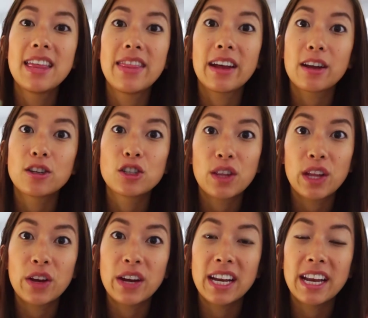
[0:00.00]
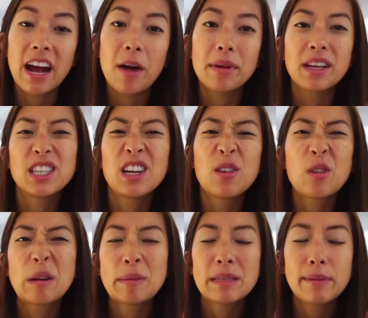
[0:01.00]
in that country that you're in now, because you don't
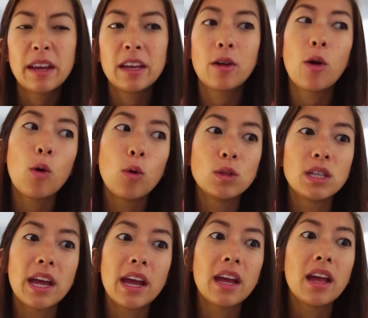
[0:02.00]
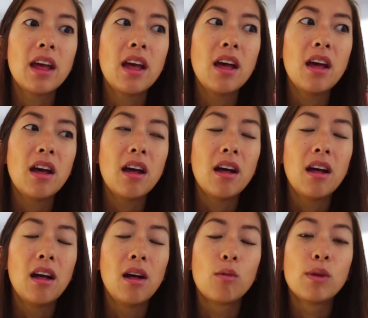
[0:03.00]
want to be spending a whole day
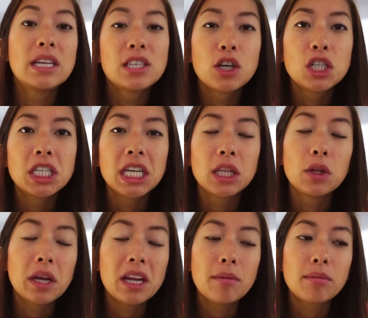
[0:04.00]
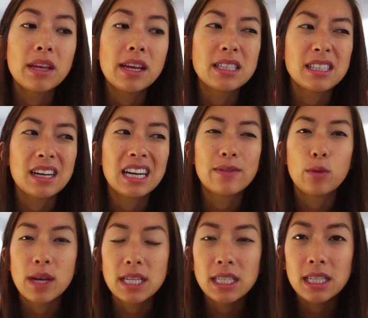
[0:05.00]
researching and looking up things and kind of
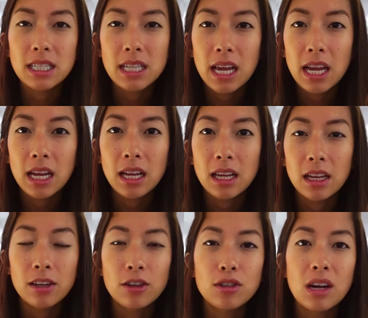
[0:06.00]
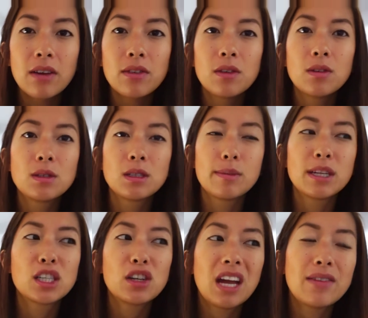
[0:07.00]
wasting a day in your travel. So
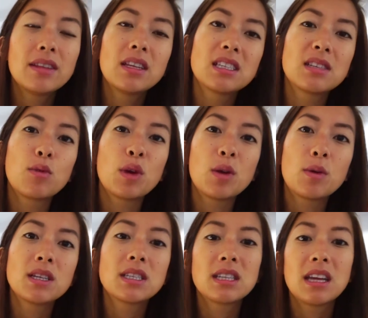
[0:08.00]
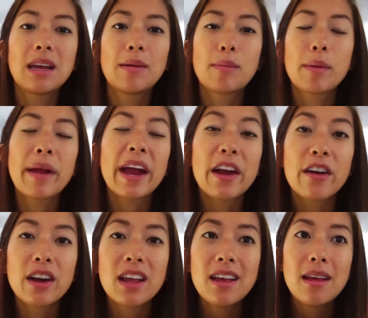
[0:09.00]
make sure you have a list of what you want to see
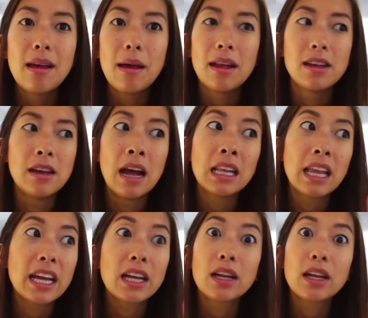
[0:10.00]
prepared, not